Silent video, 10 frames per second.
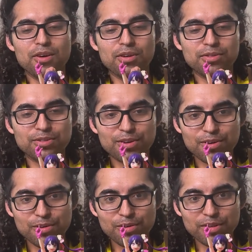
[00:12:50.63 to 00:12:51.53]

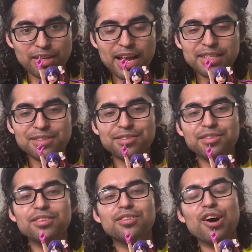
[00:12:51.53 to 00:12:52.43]
So let's
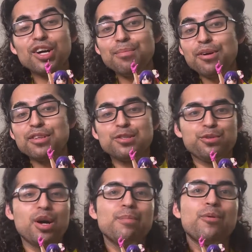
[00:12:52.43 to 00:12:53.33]
talk about the
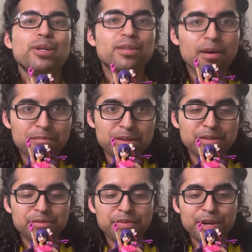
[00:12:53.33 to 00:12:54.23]
strong points of
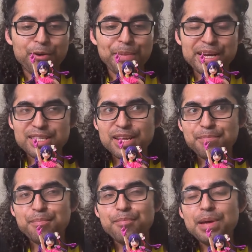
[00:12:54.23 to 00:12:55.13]
this figure, because
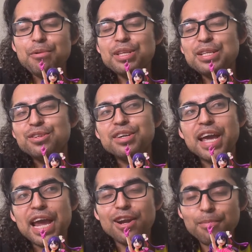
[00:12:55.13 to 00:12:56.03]
people tend to
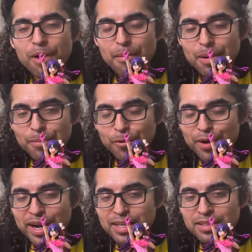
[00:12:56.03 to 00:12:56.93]
hate on
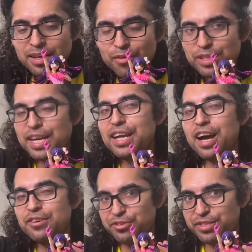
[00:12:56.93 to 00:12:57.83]
PopUpParades, which I
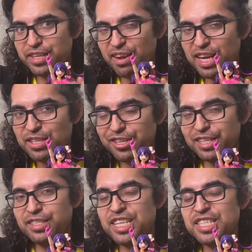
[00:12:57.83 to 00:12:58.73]
understand because they're
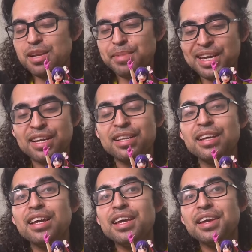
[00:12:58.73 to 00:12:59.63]
consistent and being
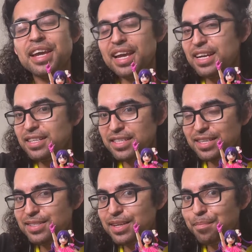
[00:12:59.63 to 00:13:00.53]

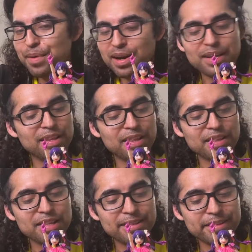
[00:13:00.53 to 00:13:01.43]
inconsistent, but
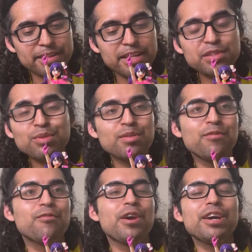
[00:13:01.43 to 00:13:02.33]
this is one of the
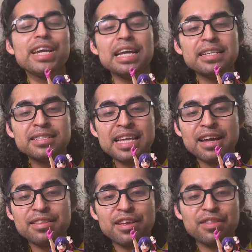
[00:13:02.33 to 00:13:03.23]
rare cases
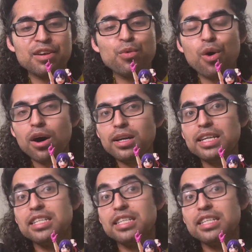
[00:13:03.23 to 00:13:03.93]
that the quality